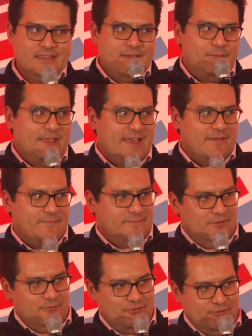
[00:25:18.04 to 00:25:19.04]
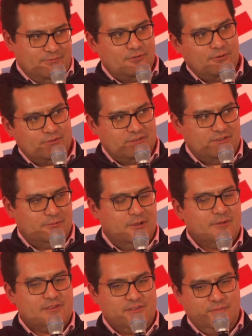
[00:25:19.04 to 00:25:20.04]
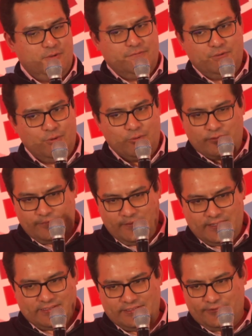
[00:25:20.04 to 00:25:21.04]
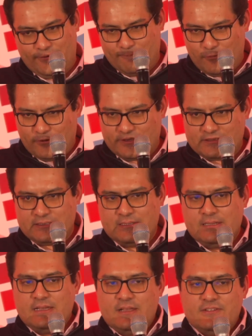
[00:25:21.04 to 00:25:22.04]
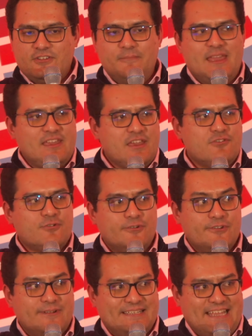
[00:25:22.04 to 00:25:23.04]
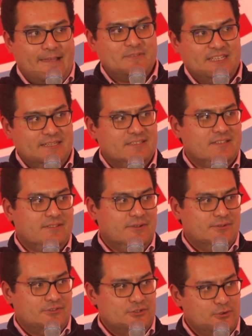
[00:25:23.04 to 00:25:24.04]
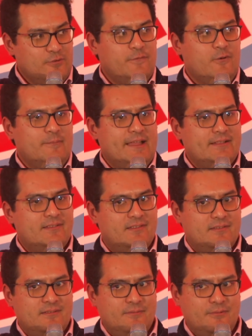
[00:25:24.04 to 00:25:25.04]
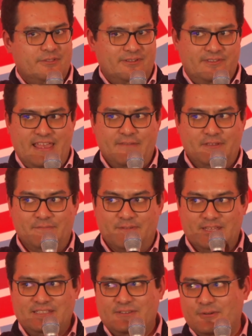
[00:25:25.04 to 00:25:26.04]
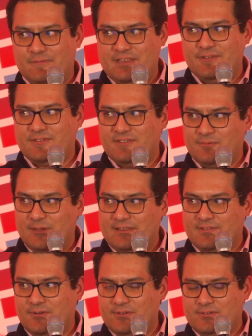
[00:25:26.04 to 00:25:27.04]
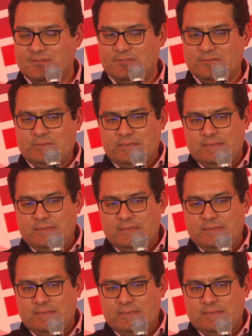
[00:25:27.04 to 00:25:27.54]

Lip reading: We have YouTube Shorts as well, which is one of Google's fastest growing products. So making sure you're adapting to those new formats, whether it's having vertical videos as well as horizontal.